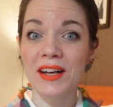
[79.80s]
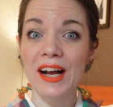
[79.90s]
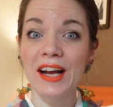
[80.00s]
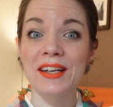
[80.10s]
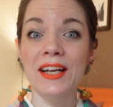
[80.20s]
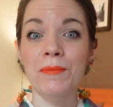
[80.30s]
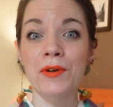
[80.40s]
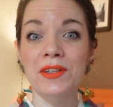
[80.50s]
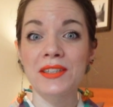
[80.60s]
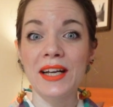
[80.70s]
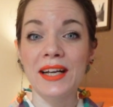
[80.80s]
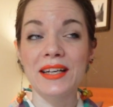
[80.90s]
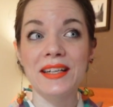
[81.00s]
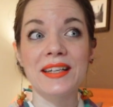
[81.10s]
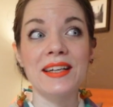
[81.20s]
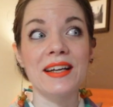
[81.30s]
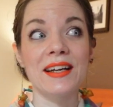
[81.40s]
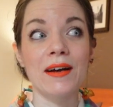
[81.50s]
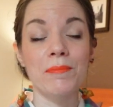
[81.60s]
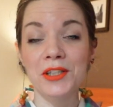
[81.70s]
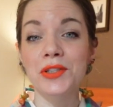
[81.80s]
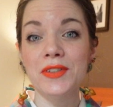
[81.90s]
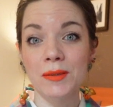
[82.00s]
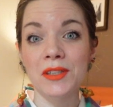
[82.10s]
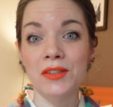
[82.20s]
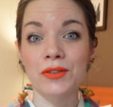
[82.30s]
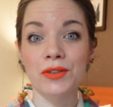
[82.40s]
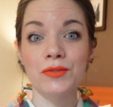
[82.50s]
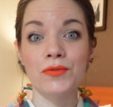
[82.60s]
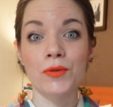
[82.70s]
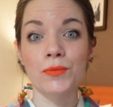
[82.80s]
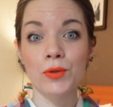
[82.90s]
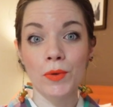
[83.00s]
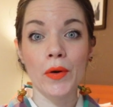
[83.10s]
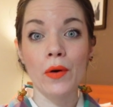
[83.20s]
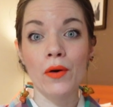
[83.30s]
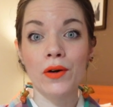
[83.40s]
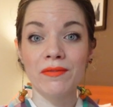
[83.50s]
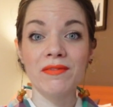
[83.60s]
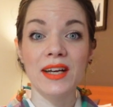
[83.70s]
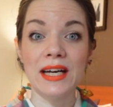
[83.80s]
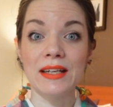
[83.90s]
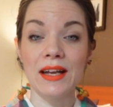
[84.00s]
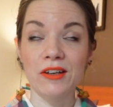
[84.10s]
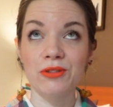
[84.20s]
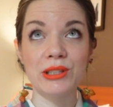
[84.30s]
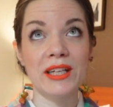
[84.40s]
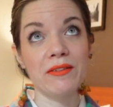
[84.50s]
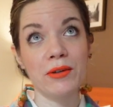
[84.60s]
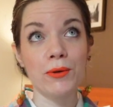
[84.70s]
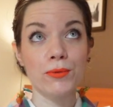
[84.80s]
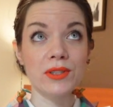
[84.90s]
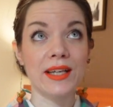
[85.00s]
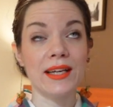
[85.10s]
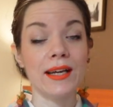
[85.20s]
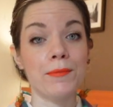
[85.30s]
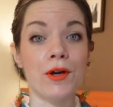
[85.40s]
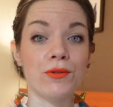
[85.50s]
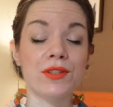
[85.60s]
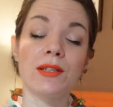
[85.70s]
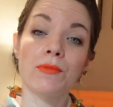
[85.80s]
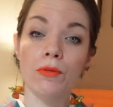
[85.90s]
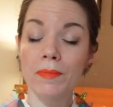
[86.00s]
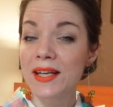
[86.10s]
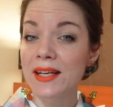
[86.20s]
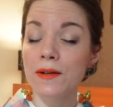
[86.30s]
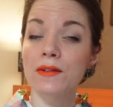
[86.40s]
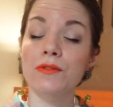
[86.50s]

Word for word: and I'm gonna take a bunch of seminars from tomorrow on that actually take the whole day about kimono making,